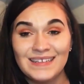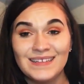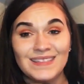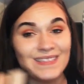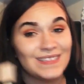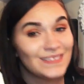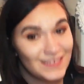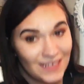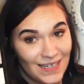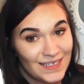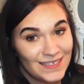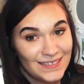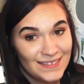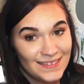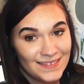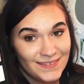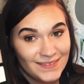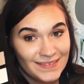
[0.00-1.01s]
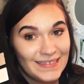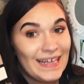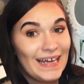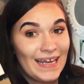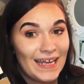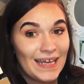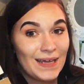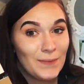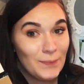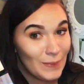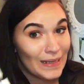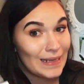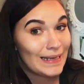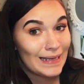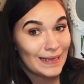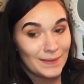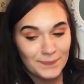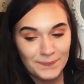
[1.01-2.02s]
this sucks, like big
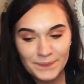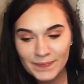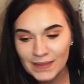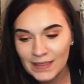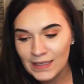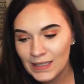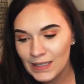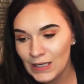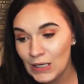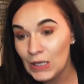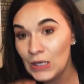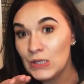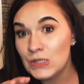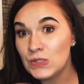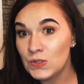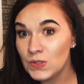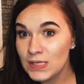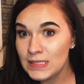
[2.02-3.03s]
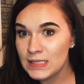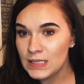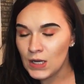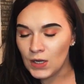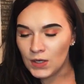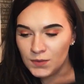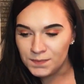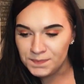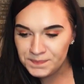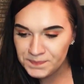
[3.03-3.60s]
time. So it's a no.